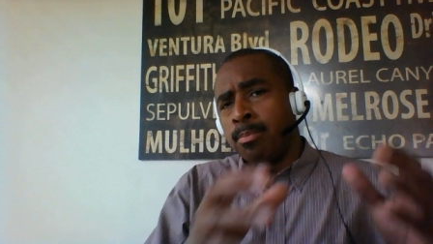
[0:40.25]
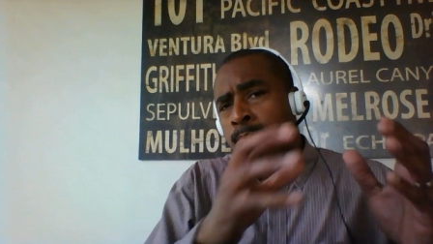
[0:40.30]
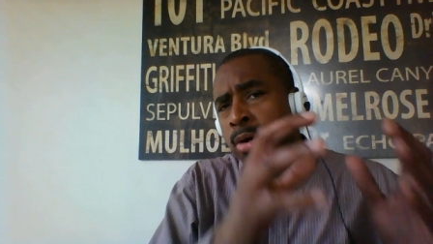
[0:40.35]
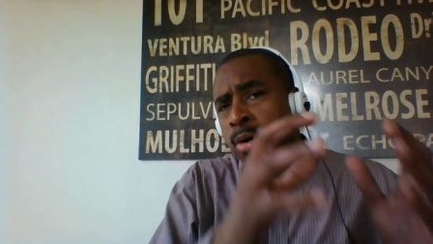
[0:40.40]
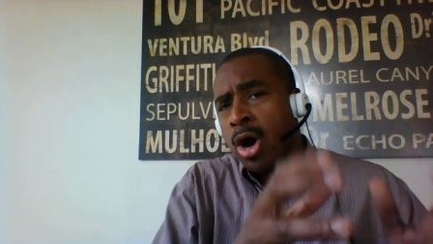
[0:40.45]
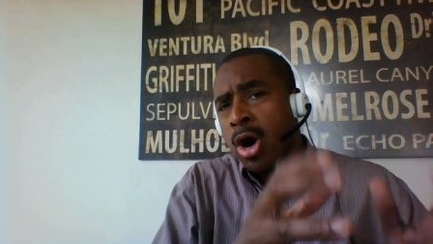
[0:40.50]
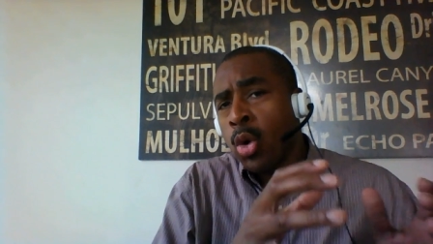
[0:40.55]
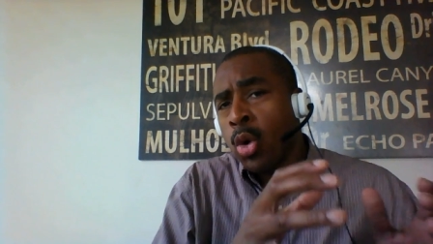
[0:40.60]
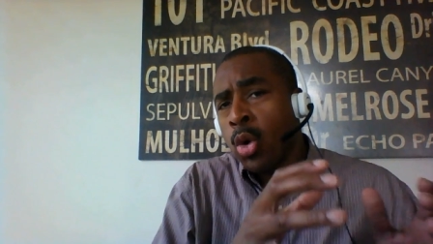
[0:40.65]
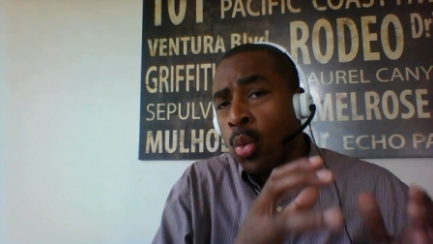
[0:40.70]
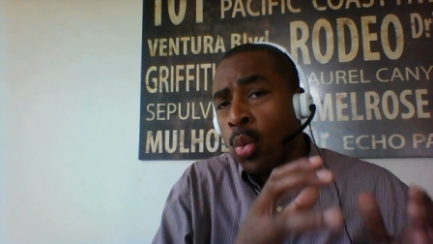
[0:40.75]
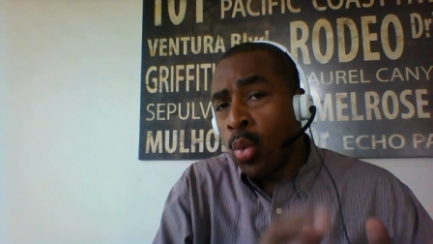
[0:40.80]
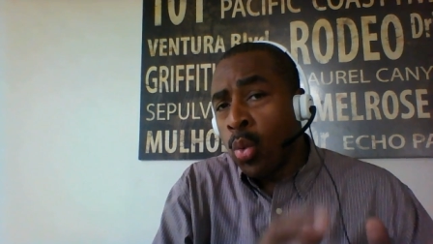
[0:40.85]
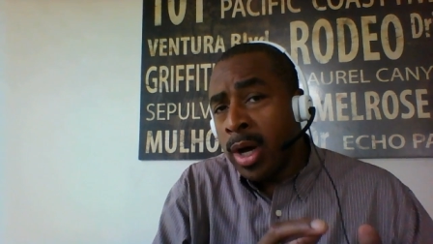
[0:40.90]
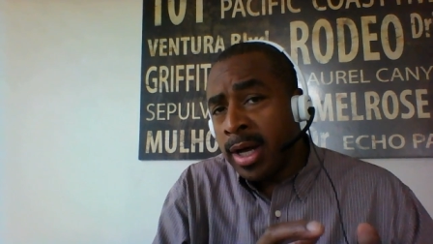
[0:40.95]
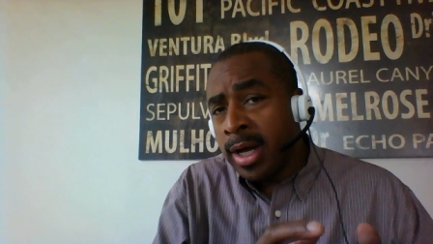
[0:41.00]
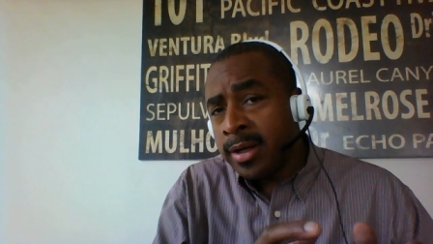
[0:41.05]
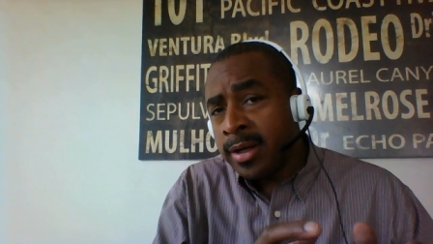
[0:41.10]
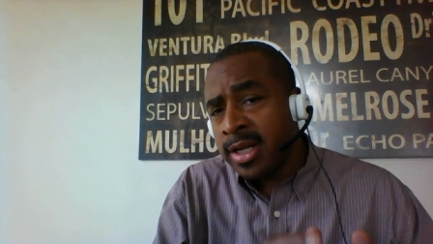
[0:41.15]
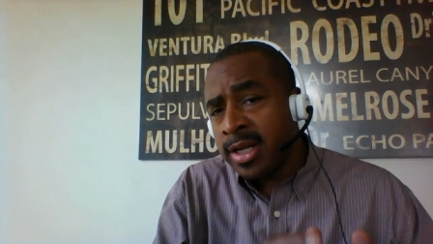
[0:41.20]
Part
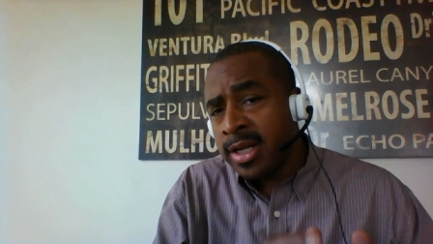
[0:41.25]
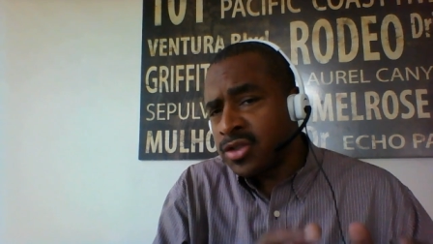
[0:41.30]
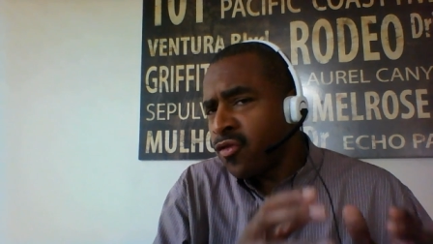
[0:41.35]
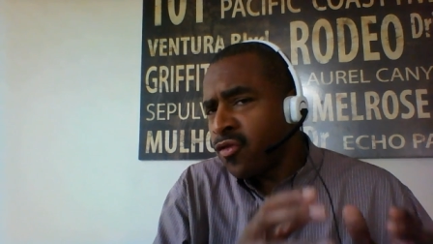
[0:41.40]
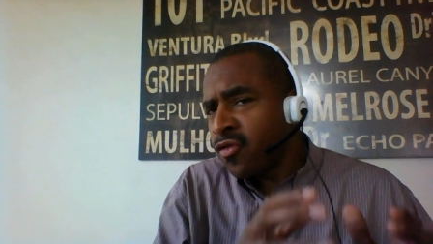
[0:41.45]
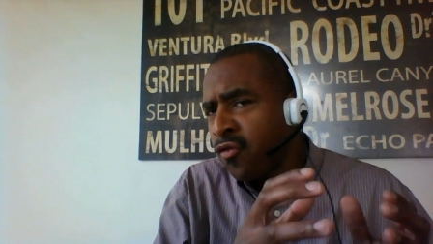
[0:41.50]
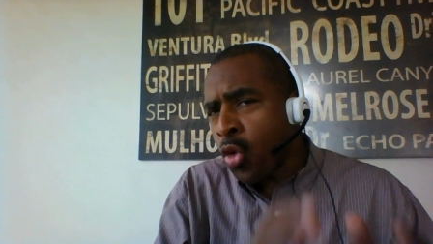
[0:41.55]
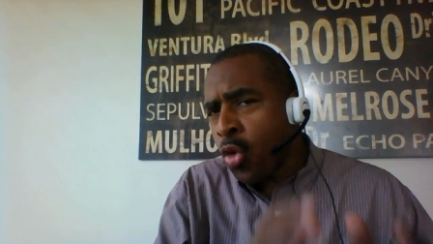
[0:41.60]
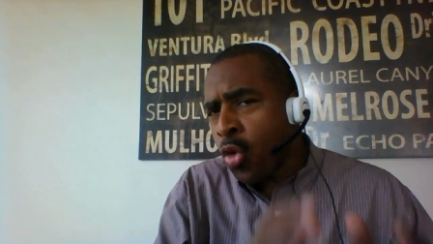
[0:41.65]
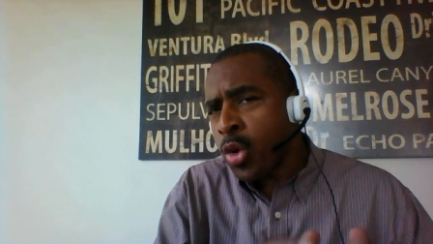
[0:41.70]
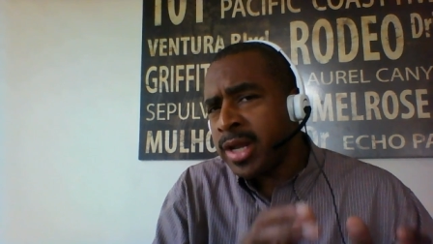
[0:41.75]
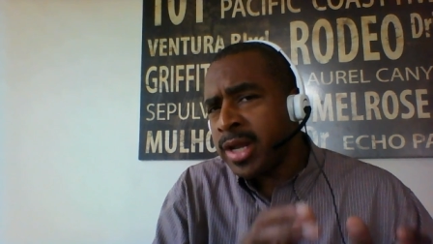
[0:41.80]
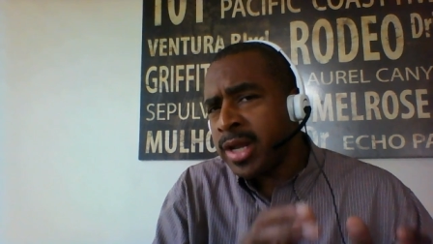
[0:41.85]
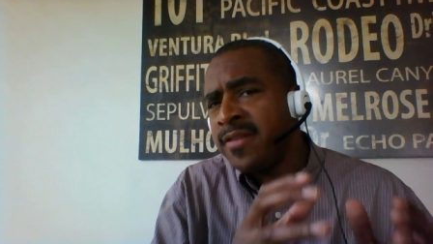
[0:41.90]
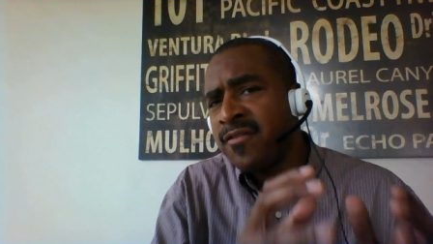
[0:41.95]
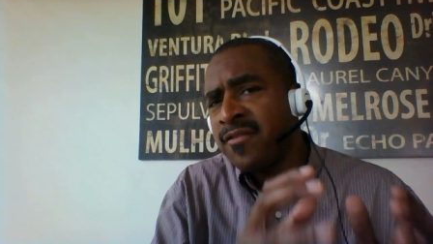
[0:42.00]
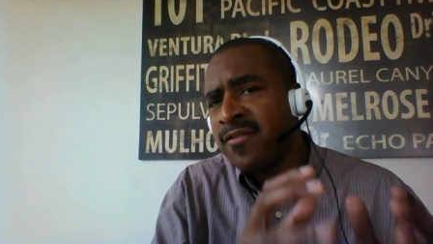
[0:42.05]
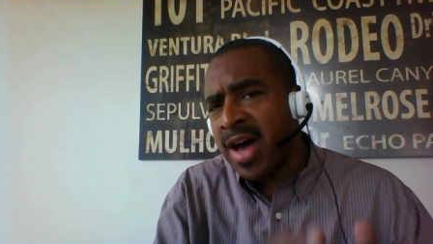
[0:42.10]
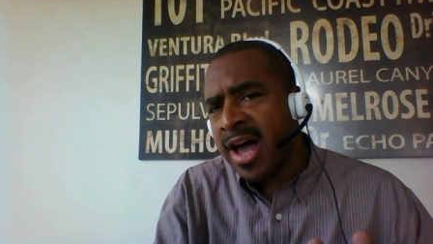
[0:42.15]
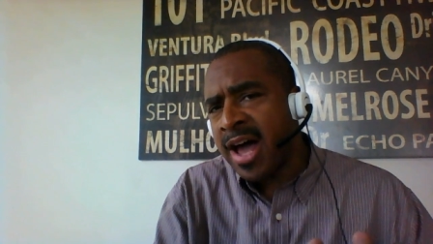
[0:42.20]
one is
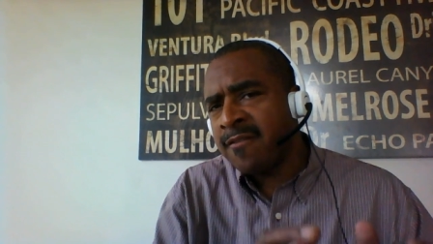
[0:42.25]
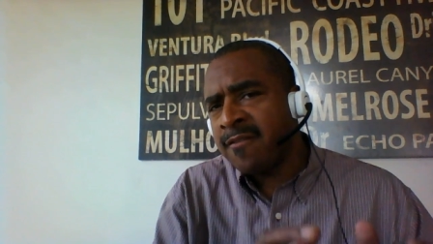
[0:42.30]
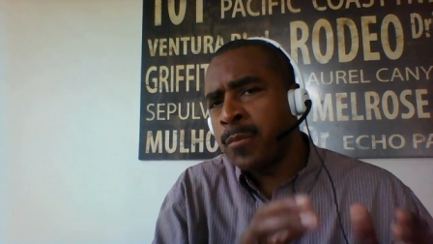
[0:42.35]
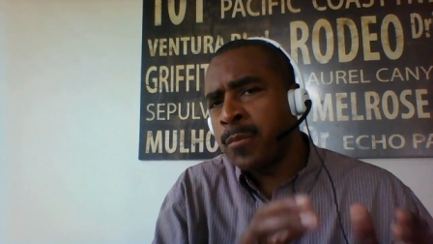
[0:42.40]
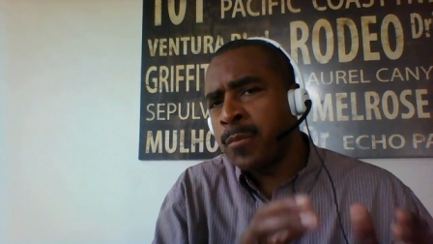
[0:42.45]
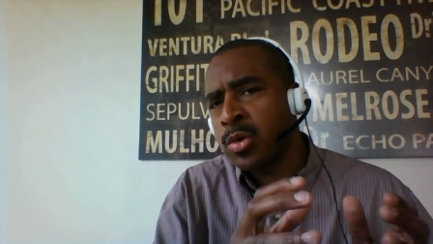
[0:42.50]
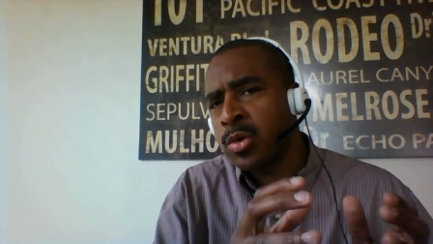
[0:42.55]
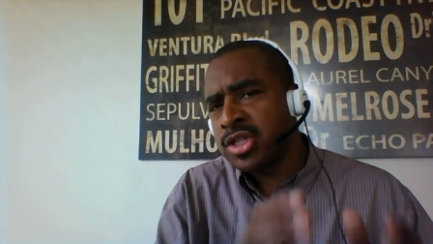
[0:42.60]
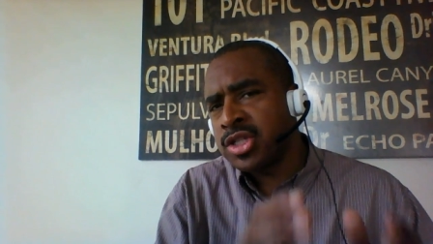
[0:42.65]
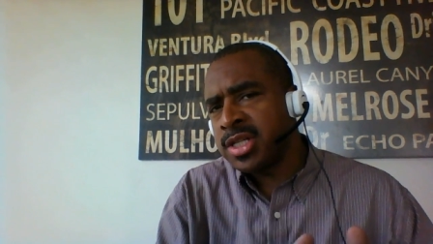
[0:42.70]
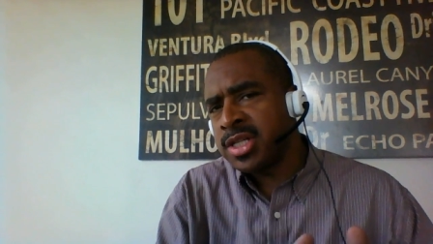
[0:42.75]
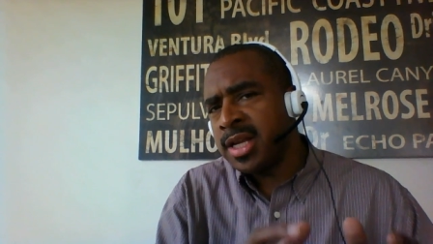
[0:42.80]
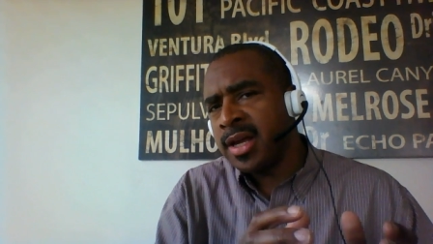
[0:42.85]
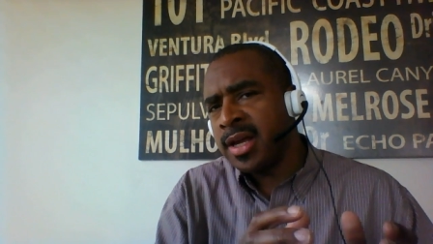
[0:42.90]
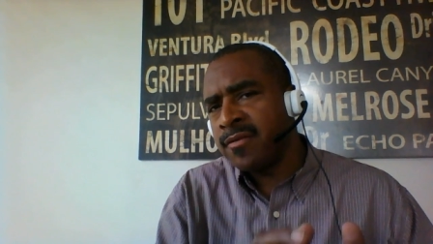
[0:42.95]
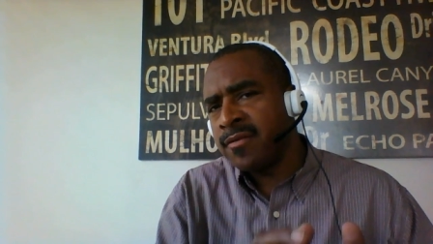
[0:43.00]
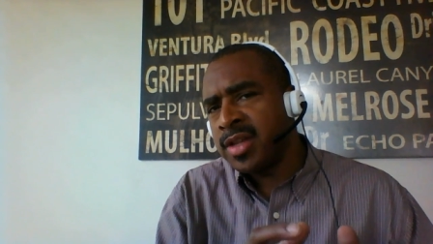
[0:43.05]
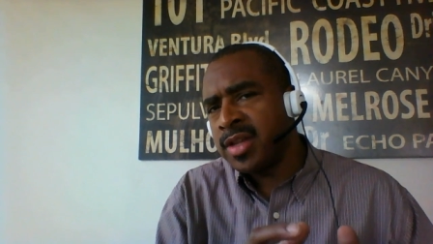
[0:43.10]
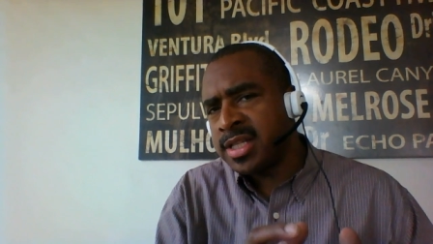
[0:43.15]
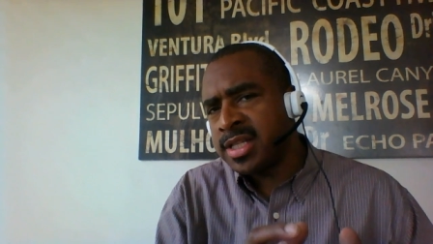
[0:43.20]
45%
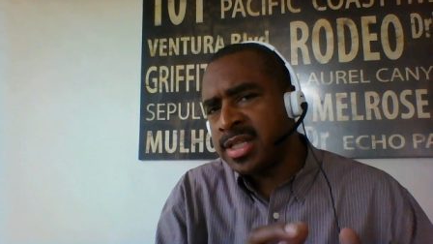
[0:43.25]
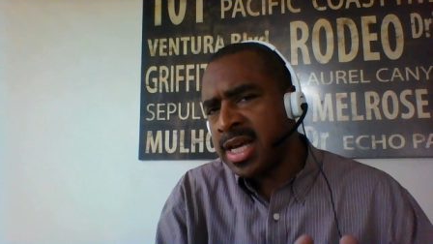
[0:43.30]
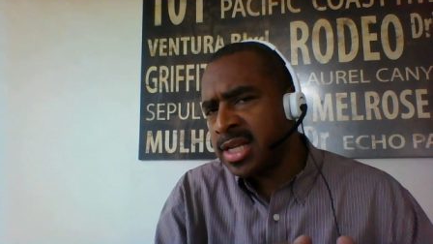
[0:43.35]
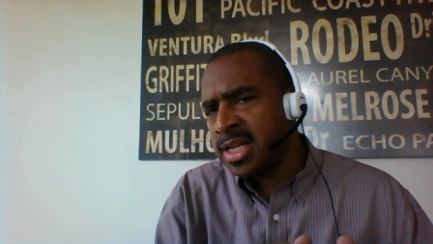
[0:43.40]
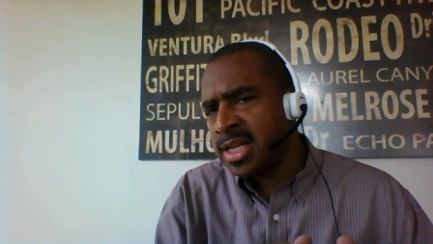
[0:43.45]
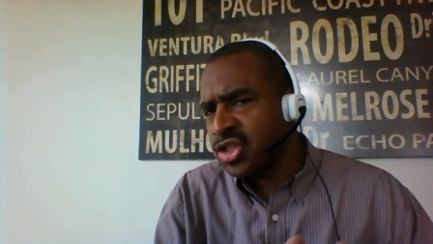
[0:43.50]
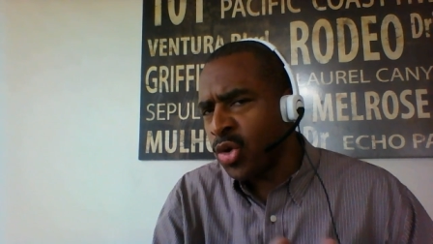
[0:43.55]
of the test.